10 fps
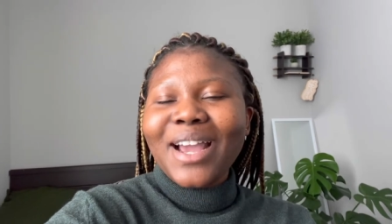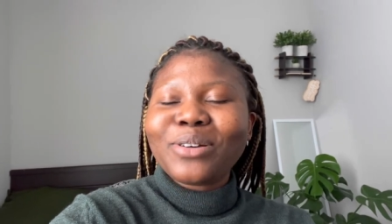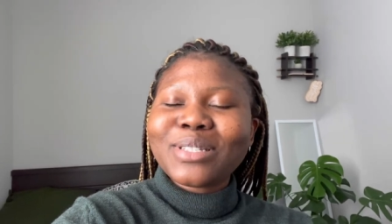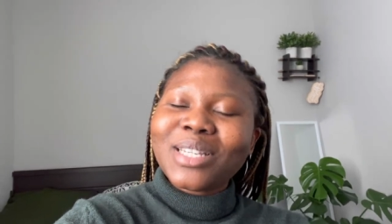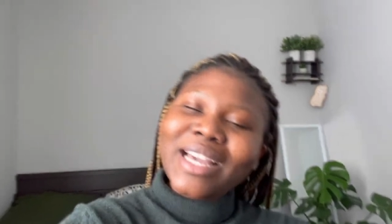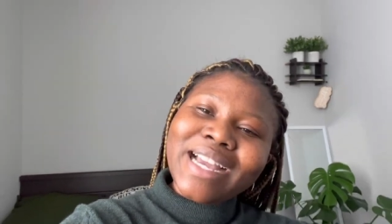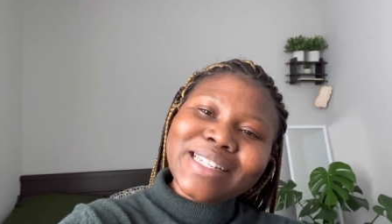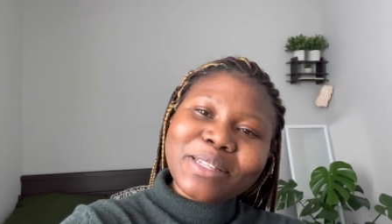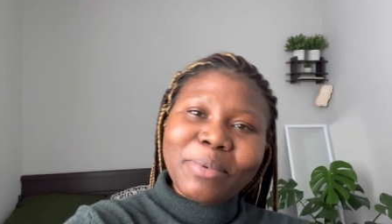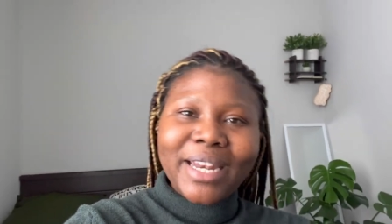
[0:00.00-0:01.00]
i'll see you
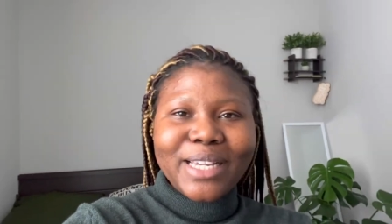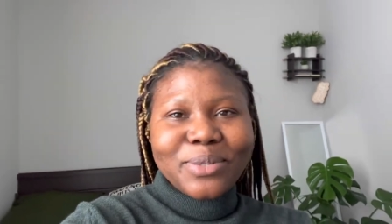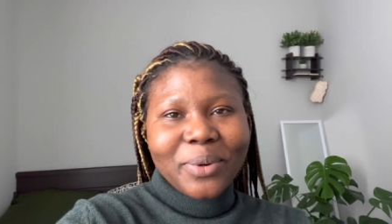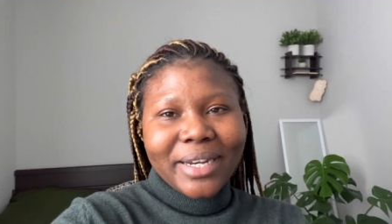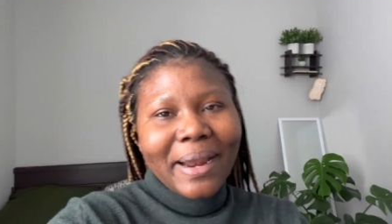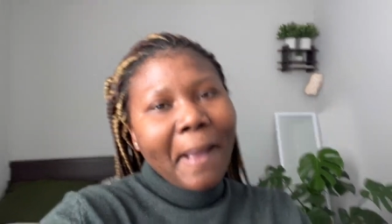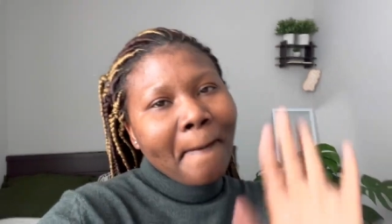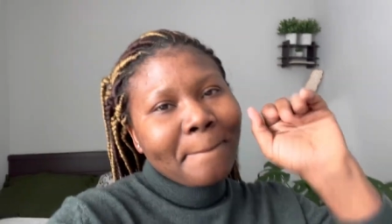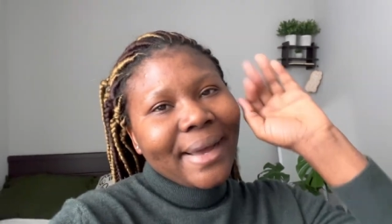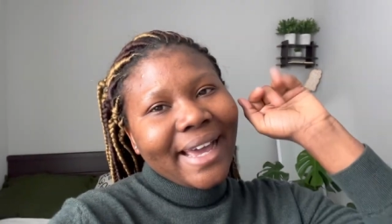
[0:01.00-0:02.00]
guys in my next one
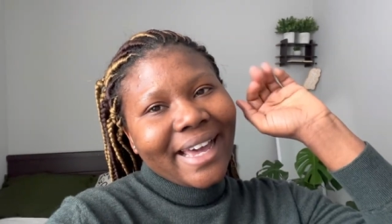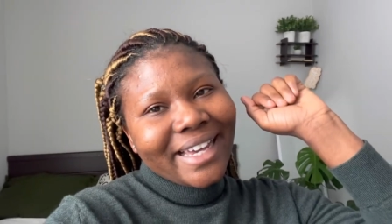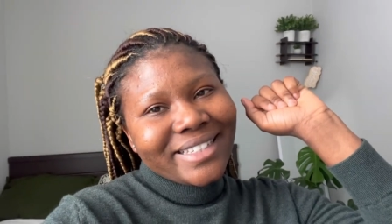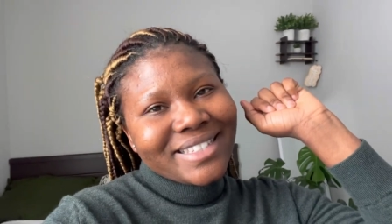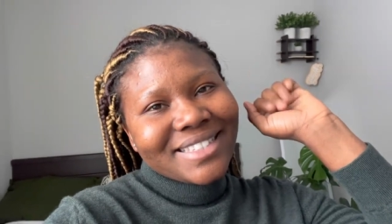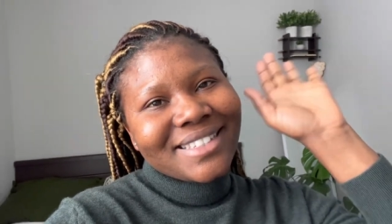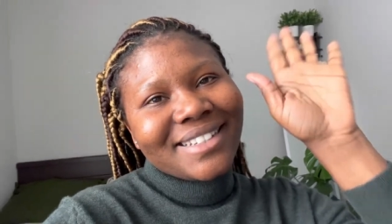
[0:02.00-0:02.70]
bye guys